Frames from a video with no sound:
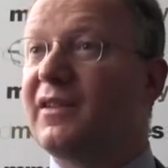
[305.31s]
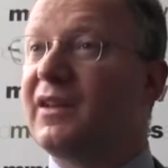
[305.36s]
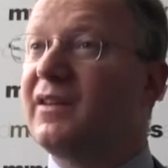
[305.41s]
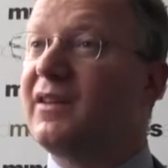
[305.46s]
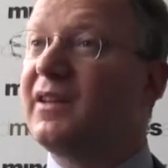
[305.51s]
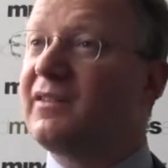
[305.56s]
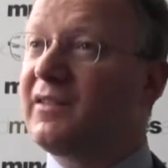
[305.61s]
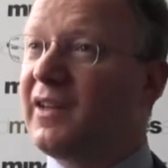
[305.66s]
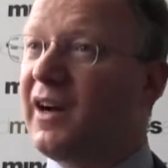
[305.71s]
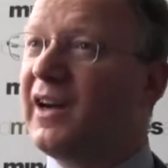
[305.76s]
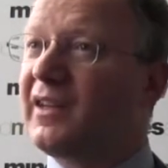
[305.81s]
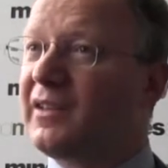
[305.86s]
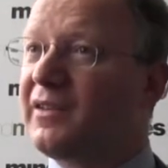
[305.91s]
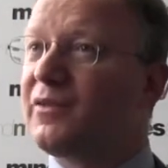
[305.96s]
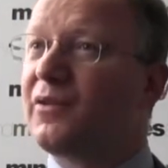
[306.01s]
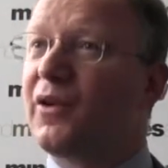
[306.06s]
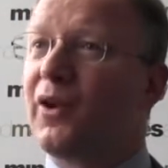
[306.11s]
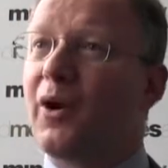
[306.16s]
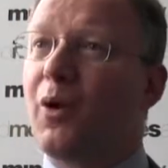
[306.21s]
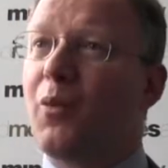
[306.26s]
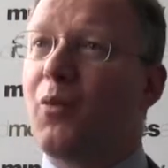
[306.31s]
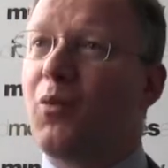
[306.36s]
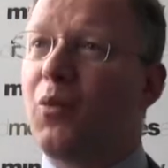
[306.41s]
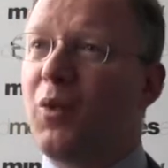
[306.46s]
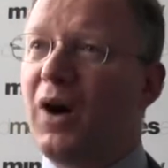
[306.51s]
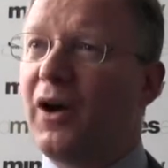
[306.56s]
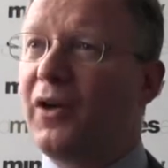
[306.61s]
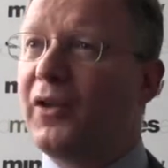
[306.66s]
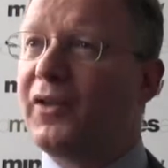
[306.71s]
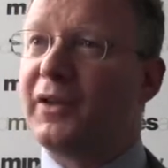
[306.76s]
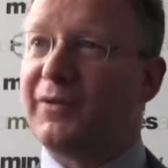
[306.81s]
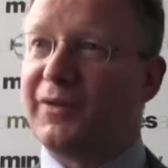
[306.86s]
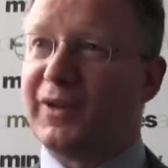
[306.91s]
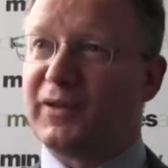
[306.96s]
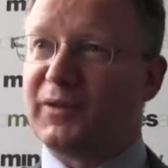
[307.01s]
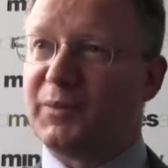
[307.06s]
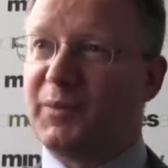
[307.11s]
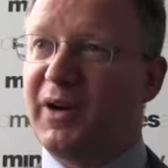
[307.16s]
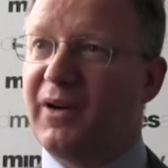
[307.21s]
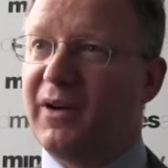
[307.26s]
These guys have got a wealth of
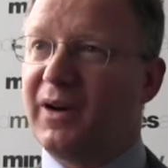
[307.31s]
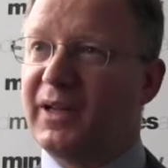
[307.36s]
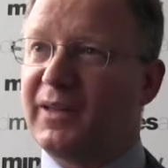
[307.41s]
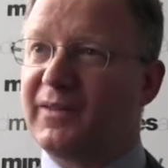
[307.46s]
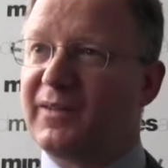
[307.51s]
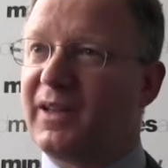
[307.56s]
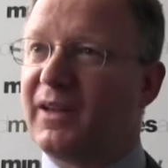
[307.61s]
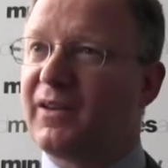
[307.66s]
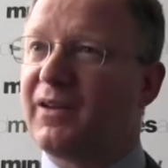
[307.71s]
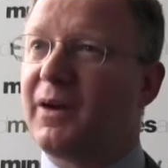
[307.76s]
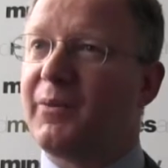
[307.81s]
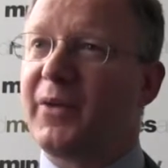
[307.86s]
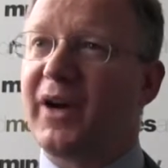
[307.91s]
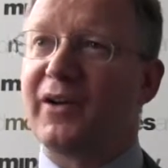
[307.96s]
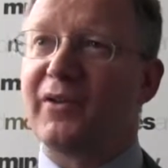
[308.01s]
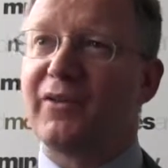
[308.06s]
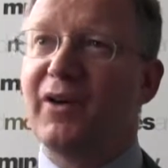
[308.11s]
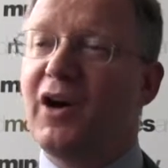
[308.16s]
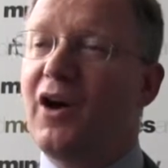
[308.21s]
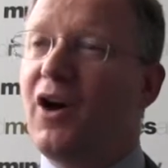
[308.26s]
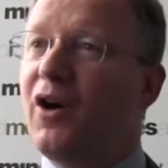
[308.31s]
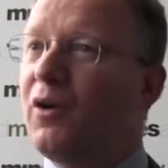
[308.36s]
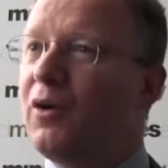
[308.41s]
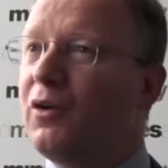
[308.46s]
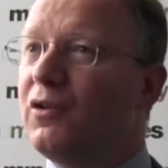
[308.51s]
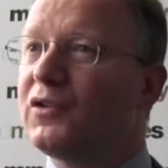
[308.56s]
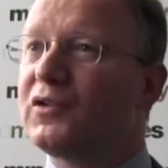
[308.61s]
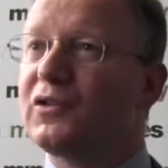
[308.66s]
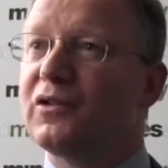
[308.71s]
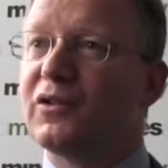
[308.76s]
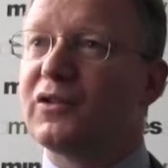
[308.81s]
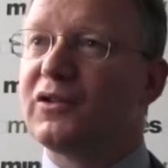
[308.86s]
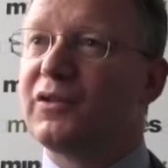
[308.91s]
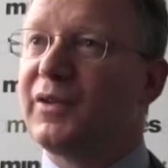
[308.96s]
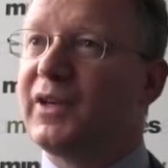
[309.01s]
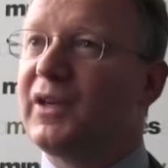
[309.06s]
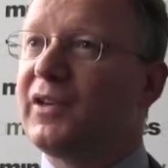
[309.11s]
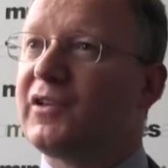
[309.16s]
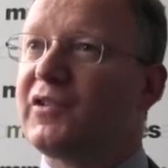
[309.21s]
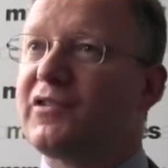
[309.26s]
experience. They come out of all sorts
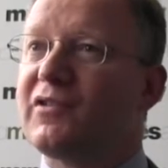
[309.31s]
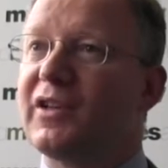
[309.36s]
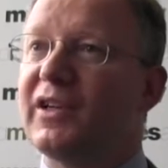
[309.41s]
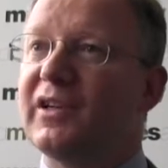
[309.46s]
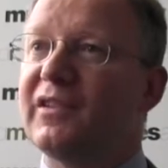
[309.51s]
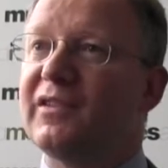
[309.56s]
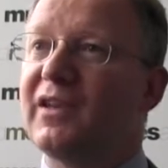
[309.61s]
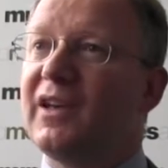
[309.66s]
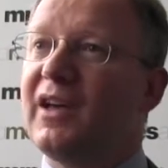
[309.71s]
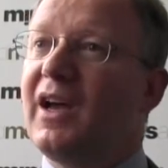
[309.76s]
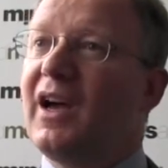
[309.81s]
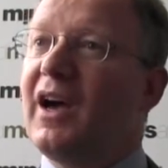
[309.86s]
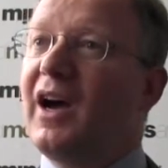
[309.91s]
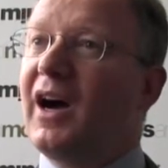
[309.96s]
of industries.